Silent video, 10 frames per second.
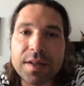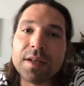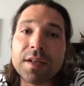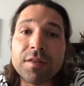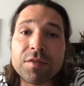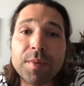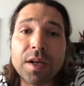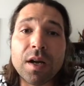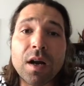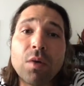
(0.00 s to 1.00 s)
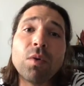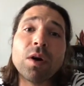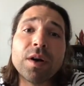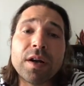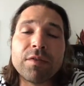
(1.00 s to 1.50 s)
that gives me a
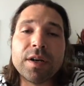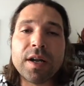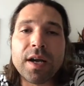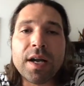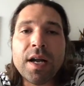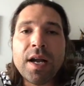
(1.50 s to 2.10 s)
word every day.